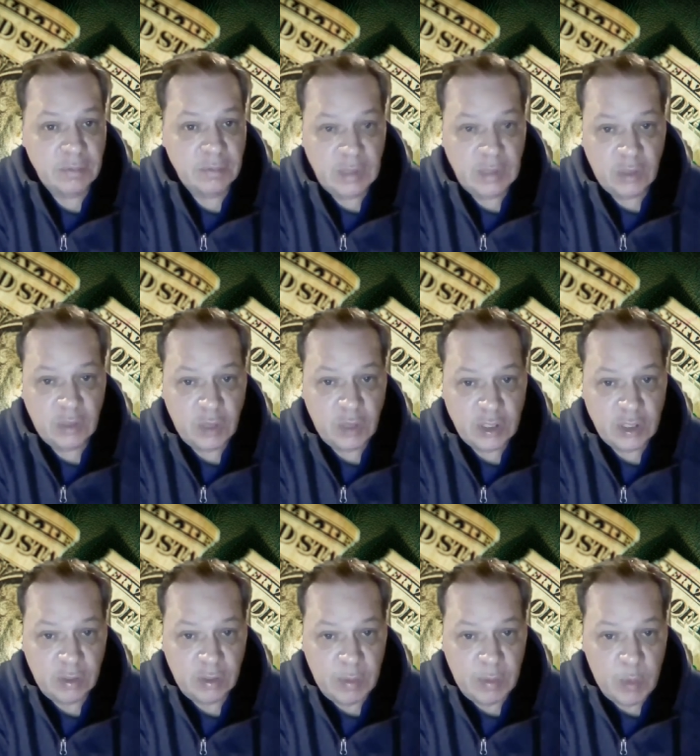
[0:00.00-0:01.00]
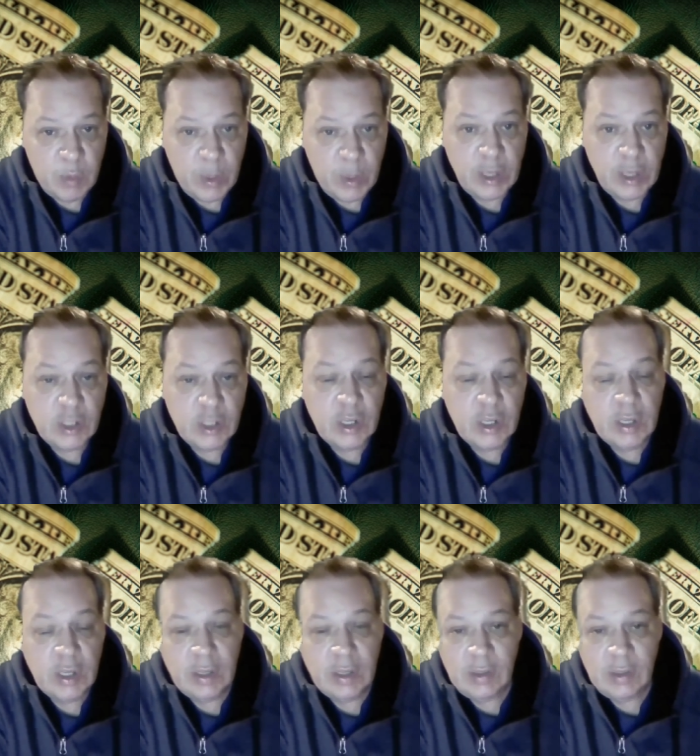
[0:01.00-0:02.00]
increase in the minimum wage
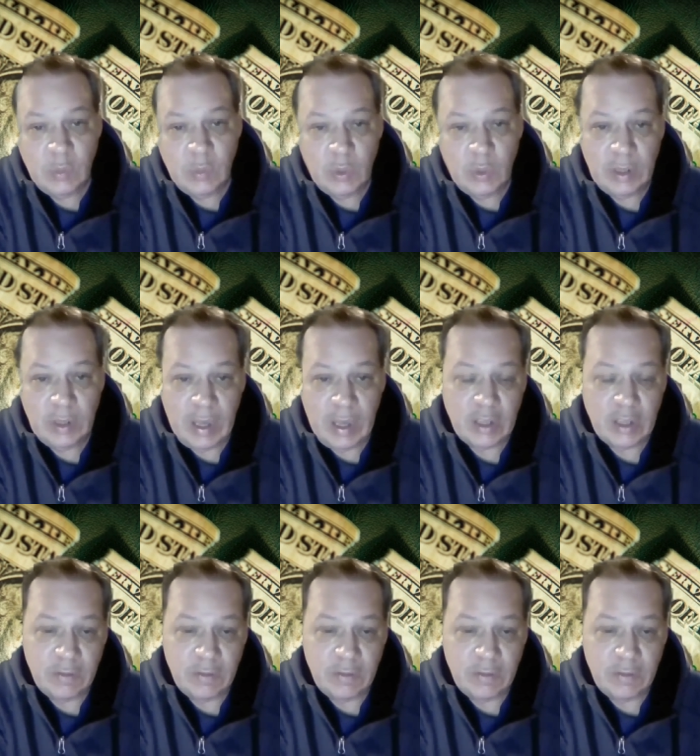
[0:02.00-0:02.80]
wouldn't actually